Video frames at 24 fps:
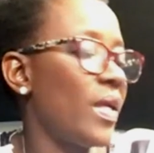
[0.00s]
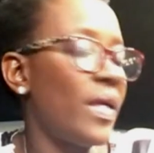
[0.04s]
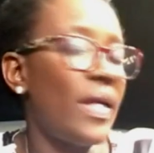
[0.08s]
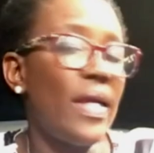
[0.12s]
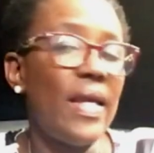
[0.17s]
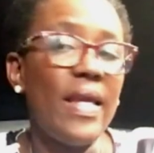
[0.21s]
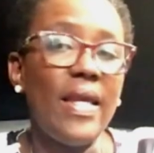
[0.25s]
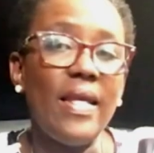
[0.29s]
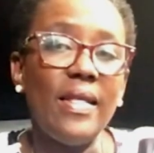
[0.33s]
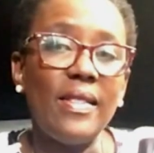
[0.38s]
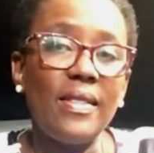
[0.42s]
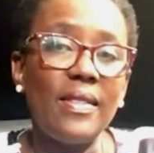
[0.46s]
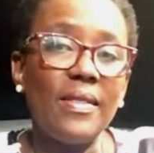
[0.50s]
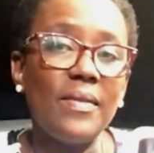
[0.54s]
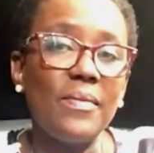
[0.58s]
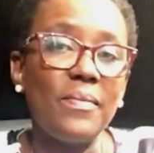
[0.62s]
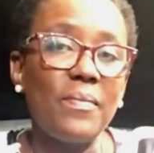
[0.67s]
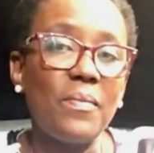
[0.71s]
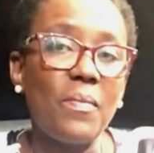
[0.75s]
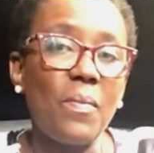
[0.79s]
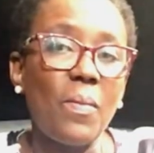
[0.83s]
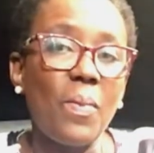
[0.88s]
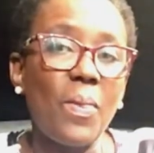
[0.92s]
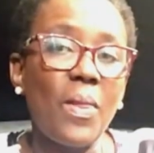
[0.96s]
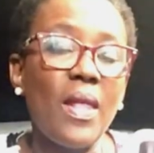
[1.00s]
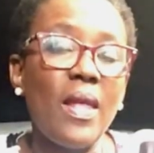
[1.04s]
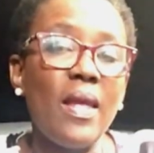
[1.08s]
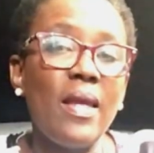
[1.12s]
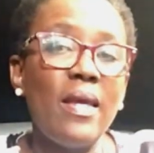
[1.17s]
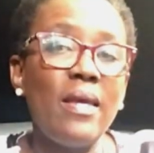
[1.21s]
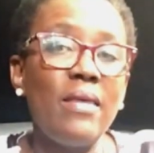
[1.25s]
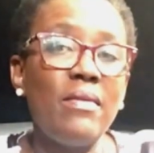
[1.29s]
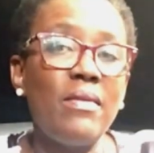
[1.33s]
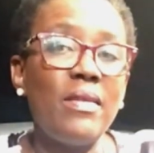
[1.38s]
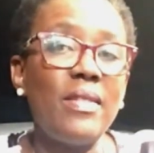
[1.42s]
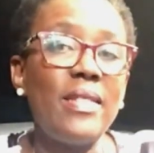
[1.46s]
8.
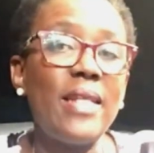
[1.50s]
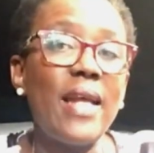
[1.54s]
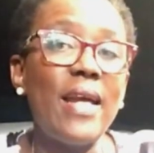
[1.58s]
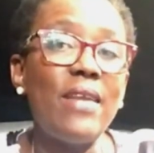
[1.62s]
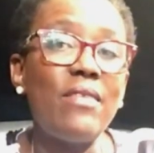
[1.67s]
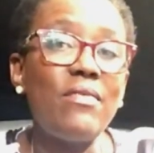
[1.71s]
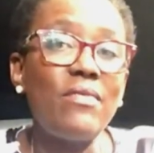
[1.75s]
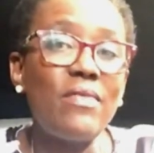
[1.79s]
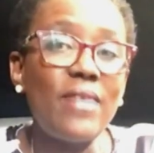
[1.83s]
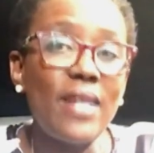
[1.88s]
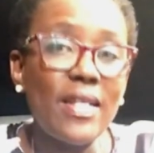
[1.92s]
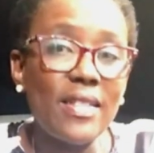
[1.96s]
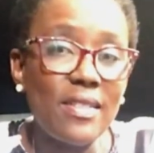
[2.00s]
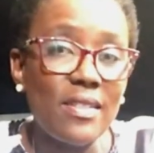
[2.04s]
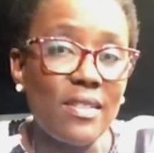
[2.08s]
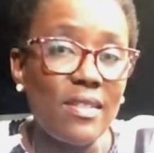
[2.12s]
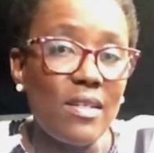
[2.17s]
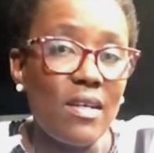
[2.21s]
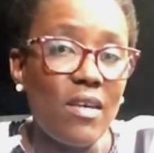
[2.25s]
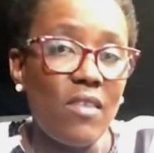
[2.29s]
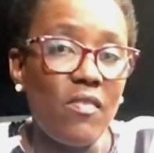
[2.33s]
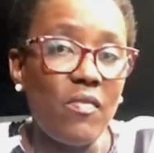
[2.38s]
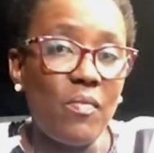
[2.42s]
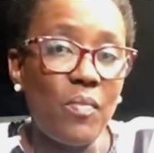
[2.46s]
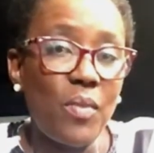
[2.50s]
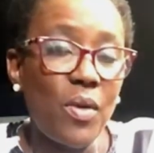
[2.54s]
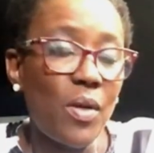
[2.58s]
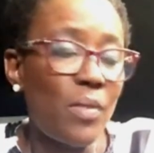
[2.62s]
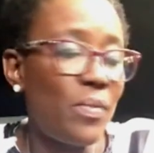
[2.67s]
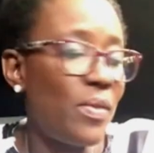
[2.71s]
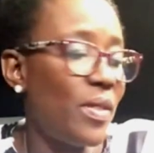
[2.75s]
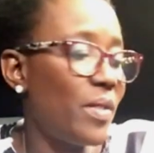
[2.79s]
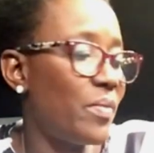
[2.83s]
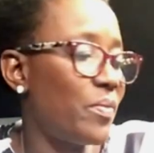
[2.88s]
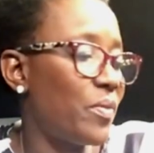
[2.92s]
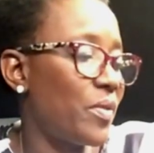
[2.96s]
The Director of
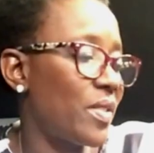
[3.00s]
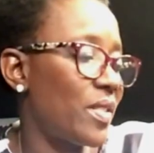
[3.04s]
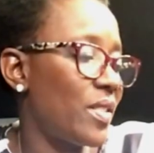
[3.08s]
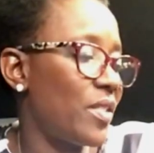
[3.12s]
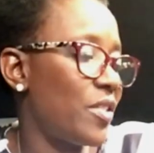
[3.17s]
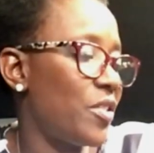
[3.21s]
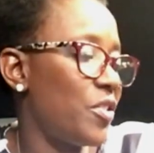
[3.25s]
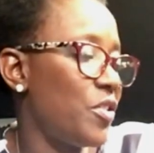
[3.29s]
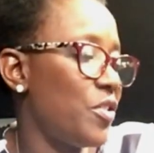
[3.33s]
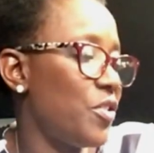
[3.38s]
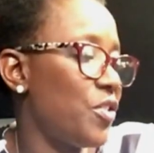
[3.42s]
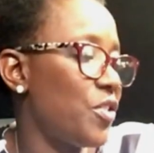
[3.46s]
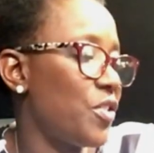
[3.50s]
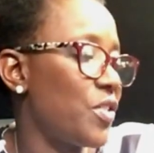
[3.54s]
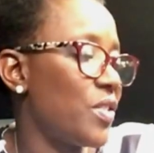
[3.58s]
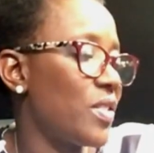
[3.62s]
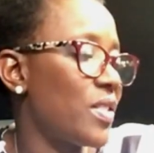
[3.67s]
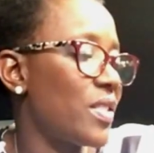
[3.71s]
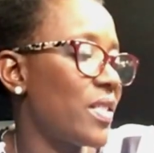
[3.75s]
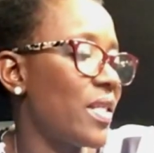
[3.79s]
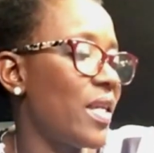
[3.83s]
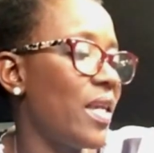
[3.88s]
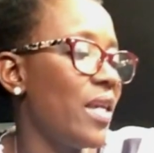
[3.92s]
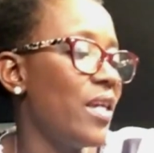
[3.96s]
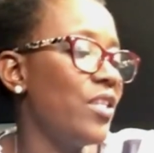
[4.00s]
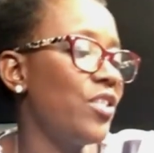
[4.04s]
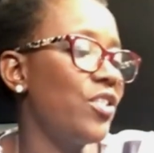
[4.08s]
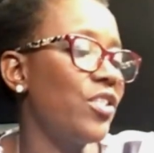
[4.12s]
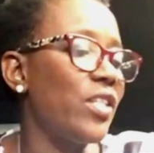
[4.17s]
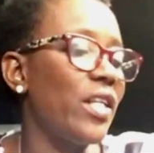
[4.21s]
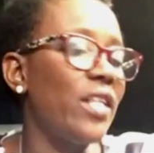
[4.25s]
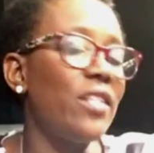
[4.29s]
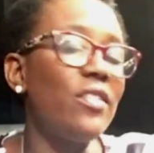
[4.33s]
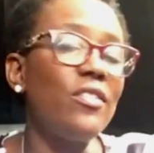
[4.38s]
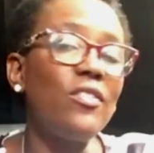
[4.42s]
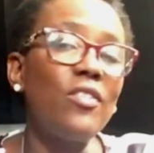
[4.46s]
Public Prosecutions
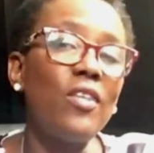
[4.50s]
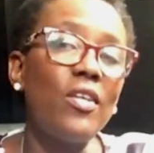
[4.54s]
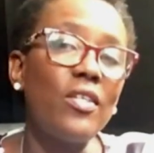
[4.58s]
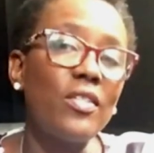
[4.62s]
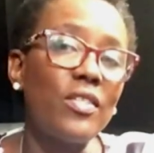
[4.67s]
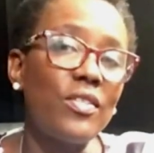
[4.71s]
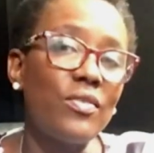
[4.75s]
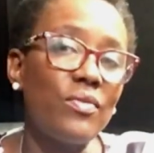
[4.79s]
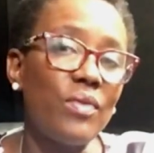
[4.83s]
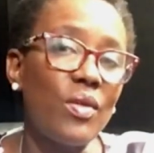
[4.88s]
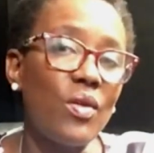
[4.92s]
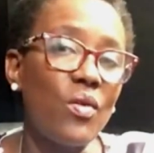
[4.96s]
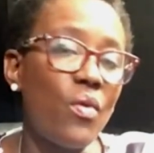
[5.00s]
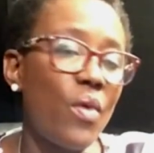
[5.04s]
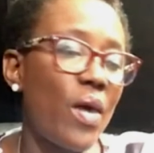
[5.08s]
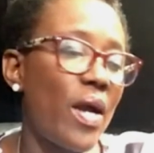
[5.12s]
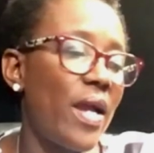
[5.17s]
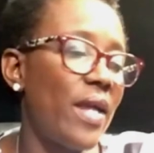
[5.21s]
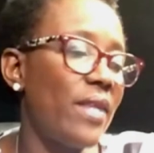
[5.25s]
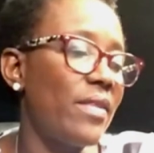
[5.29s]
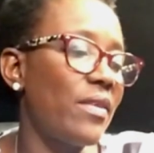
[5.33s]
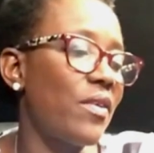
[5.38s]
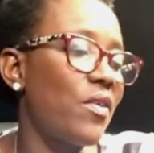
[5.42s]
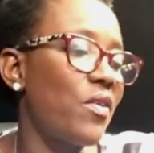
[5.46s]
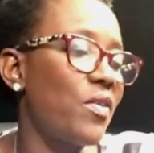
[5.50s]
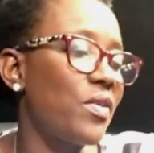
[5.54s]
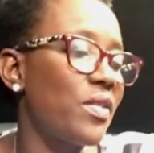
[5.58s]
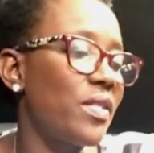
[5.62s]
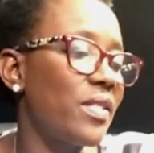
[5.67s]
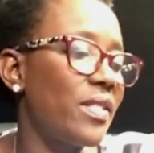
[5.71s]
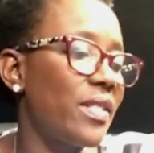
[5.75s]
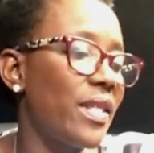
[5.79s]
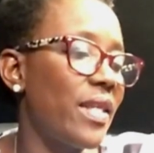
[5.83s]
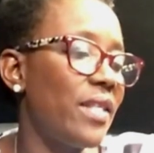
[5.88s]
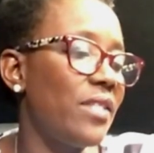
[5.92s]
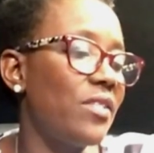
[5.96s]
shall not require the
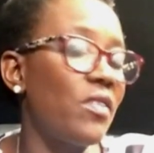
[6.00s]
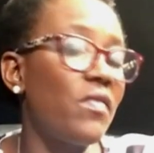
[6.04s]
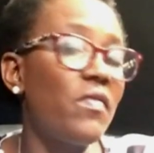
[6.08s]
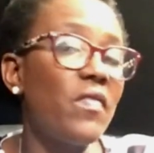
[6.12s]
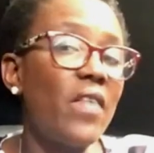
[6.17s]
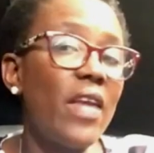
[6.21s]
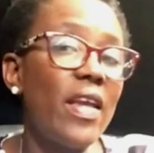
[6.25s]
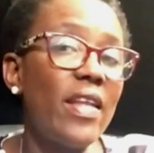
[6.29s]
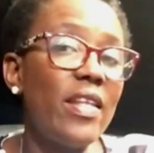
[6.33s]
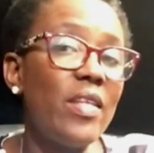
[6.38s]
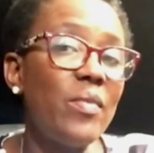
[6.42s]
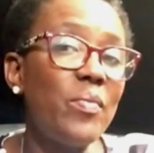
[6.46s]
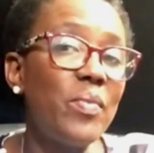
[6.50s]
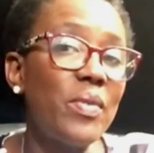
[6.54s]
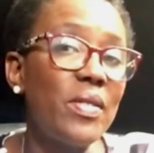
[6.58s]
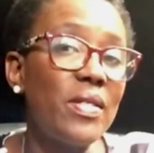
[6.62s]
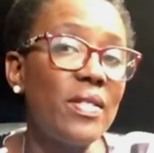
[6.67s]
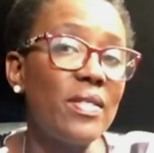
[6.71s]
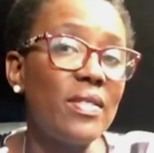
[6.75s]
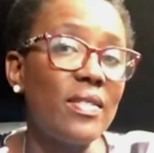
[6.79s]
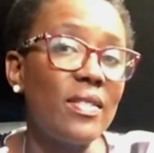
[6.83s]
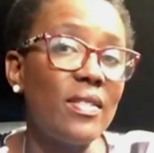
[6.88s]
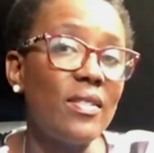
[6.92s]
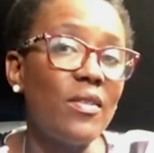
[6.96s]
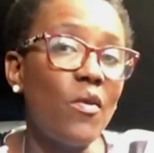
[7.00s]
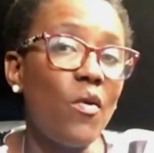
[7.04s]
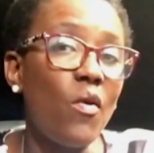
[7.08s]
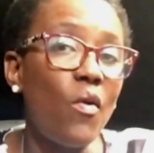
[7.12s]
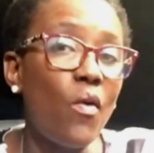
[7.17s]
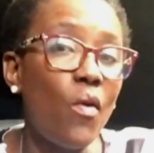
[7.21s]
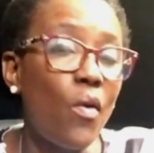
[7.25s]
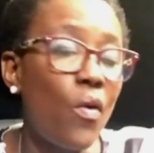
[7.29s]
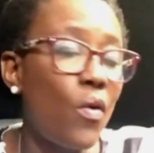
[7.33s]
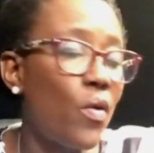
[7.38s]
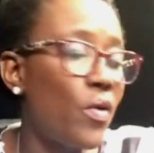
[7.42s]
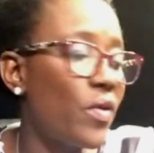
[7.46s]
consent of any person
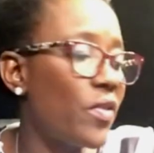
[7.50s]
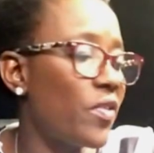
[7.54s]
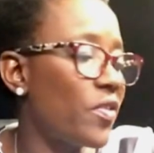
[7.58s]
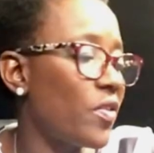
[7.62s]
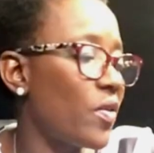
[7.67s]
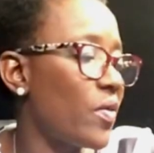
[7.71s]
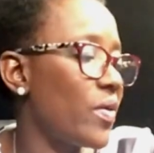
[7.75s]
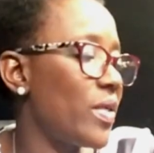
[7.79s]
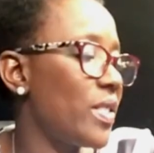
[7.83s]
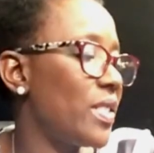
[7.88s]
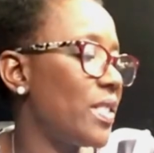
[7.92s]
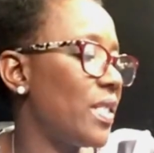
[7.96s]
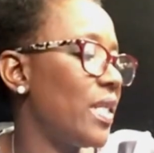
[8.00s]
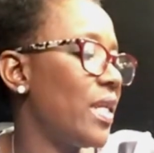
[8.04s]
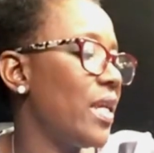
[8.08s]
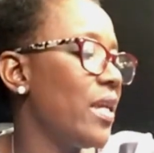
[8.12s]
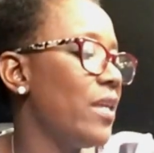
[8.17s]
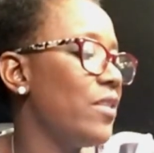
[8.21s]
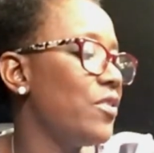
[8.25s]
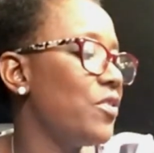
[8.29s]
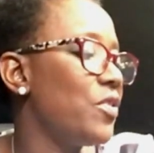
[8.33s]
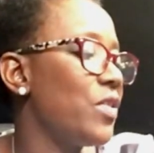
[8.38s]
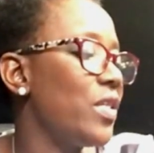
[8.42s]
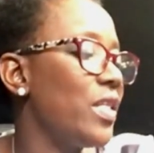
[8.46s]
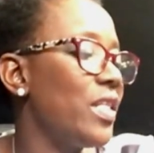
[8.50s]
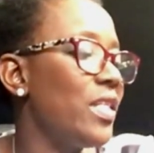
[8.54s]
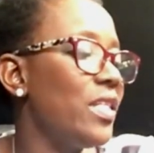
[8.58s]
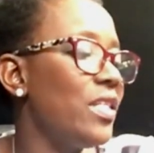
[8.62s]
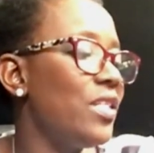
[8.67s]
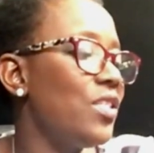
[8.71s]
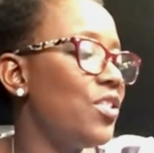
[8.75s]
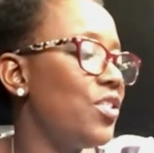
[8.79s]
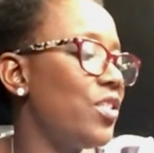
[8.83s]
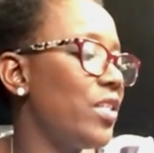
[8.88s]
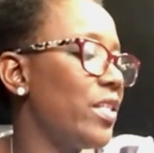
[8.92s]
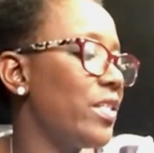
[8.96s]
or authority to
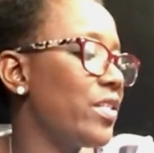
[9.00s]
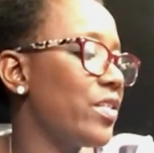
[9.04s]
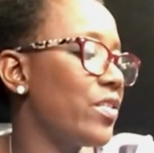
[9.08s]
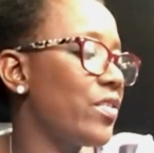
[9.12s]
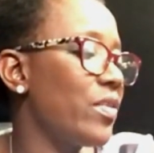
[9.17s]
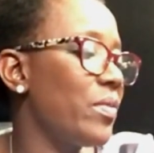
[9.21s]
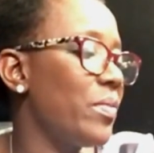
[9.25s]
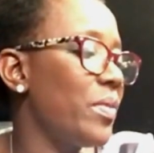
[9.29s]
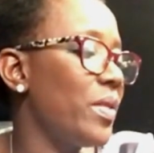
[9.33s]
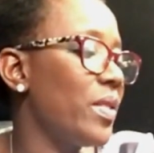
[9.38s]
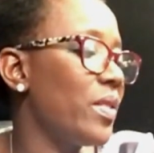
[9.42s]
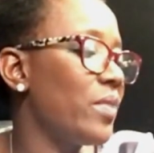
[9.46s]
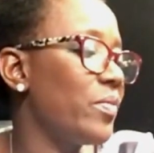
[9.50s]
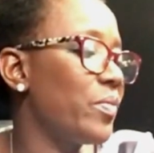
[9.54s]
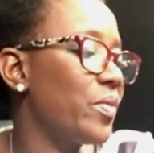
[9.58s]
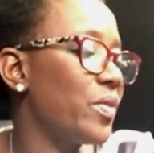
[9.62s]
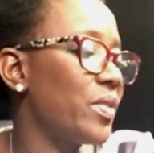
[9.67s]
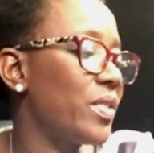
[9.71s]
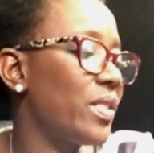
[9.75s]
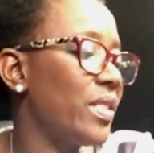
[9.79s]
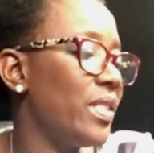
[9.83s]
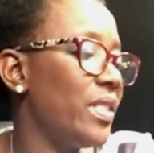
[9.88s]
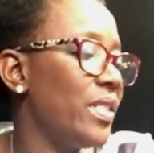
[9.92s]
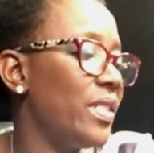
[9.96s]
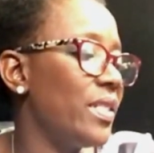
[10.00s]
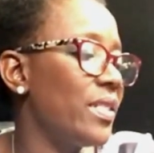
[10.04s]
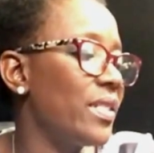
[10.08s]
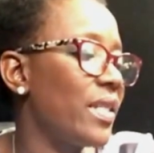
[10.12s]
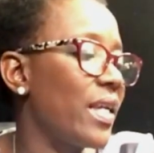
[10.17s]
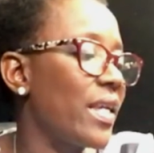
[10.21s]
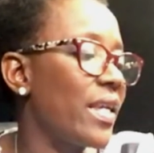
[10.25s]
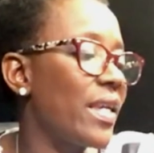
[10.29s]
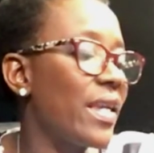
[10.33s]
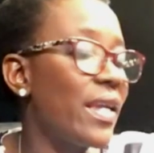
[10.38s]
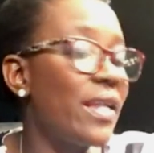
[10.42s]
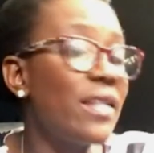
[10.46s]
initiate criminal proceedings
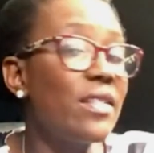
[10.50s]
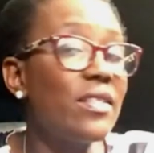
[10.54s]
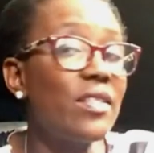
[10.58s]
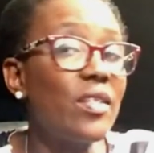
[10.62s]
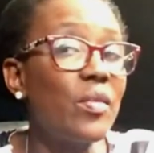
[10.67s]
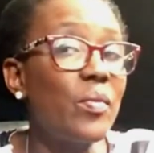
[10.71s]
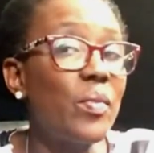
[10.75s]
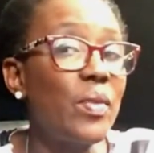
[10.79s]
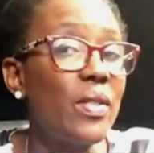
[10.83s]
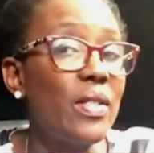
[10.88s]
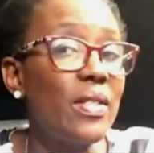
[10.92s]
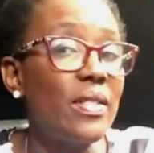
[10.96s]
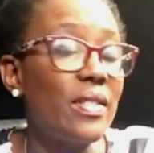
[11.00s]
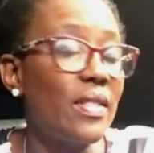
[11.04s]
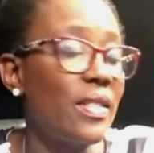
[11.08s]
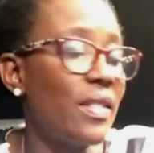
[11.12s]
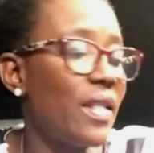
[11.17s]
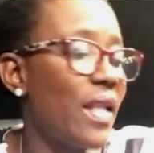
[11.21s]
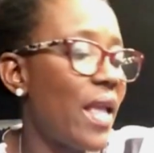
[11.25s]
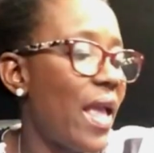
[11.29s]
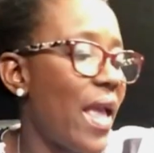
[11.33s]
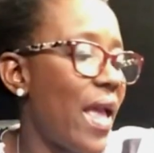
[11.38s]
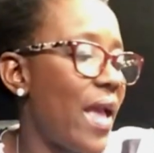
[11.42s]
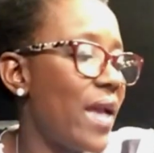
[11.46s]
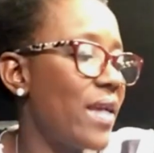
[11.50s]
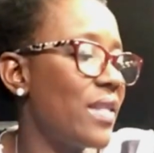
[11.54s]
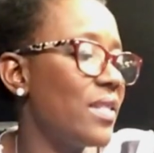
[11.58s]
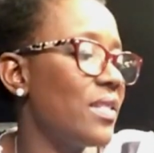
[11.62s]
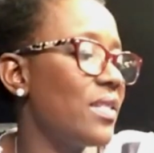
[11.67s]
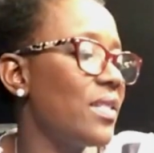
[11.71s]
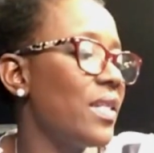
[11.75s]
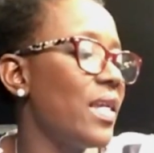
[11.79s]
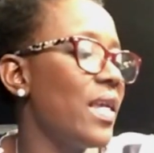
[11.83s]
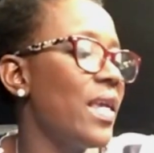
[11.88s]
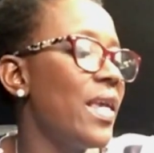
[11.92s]
against a person, and,